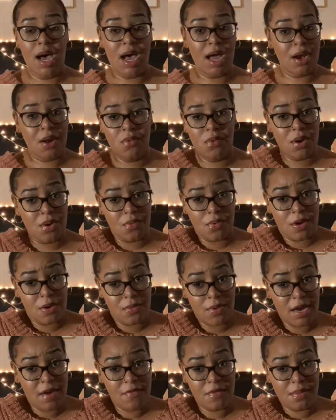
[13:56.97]
I don't want to run
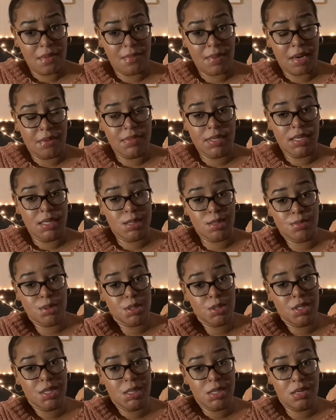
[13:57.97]
away from the Bible because I'm
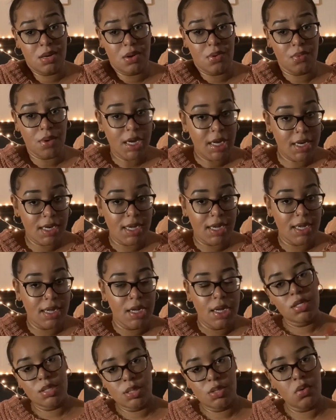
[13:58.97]
stressing on reading it
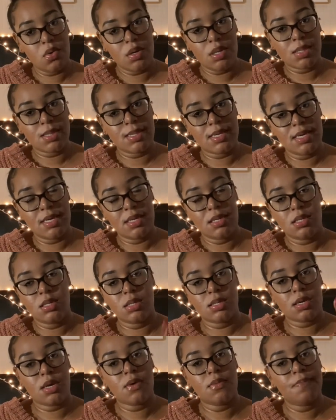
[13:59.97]
towards it.
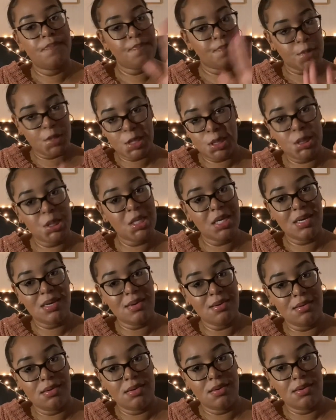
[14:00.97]
So just chill.